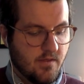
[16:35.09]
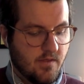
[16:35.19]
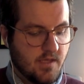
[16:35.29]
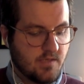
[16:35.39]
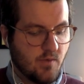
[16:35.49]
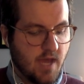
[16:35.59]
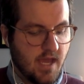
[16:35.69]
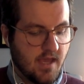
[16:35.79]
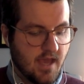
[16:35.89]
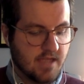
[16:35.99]
This
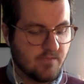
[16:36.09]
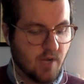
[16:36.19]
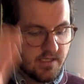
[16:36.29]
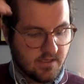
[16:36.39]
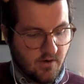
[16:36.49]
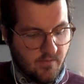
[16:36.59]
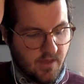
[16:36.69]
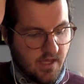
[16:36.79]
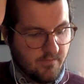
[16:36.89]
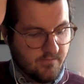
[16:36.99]
way, adds
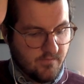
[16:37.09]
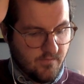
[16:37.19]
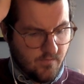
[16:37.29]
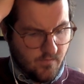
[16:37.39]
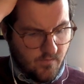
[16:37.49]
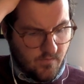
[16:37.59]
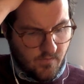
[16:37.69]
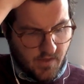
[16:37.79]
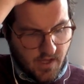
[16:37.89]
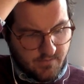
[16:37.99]
Barnstorm, thump,
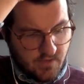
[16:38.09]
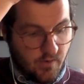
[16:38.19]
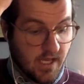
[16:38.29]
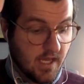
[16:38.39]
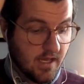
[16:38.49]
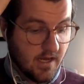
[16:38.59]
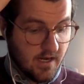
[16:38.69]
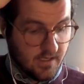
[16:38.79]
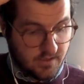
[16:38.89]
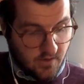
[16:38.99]
thump swinging
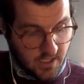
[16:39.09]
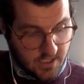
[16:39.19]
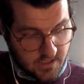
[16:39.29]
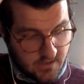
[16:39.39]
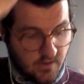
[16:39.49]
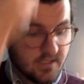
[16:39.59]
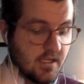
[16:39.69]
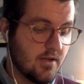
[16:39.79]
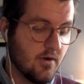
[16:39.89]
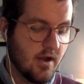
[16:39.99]
on his crutches towards
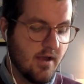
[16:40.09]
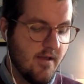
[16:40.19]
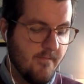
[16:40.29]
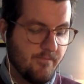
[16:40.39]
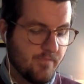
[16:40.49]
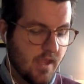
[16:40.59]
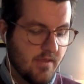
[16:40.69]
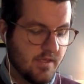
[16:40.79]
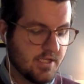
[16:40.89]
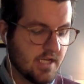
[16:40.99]
the door.
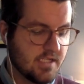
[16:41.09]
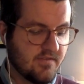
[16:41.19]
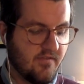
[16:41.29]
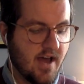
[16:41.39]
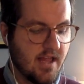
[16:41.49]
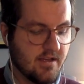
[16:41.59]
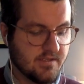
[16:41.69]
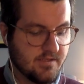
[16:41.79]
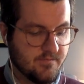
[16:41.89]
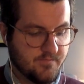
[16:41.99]
The judges
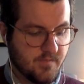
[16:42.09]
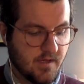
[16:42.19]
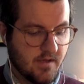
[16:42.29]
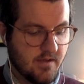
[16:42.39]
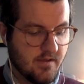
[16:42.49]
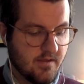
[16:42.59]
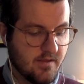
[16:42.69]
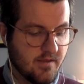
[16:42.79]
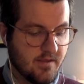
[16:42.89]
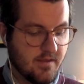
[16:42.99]
follows.
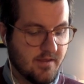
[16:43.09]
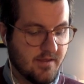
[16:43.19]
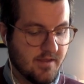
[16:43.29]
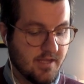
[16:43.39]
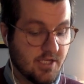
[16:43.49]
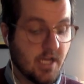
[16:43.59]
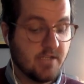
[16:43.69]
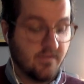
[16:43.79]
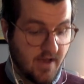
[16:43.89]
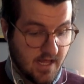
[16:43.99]
The
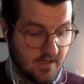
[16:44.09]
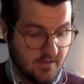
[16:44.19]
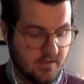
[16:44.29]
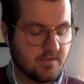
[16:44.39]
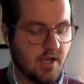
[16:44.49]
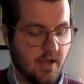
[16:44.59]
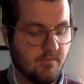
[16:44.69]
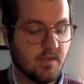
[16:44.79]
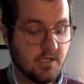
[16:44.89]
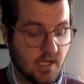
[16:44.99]
judge follow. Sorry,
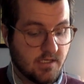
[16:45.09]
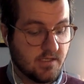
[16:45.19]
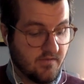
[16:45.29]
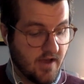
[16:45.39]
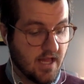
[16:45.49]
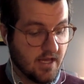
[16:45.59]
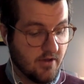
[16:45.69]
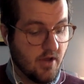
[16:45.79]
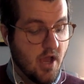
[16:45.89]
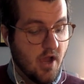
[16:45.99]
the judges
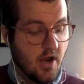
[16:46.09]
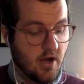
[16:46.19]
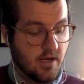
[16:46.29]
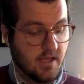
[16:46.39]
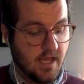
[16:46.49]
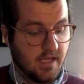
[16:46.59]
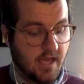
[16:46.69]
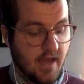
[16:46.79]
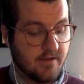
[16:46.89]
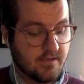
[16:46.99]
follow, herded like
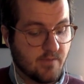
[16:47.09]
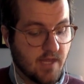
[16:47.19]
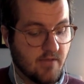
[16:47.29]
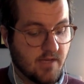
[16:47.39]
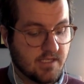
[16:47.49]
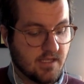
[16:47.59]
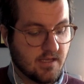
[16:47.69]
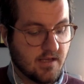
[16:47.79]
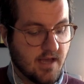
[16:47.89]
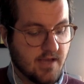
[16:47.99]
cattle by the rest of the
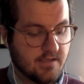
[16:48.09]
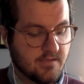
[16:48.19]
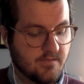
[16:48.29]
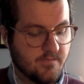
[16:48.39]
class.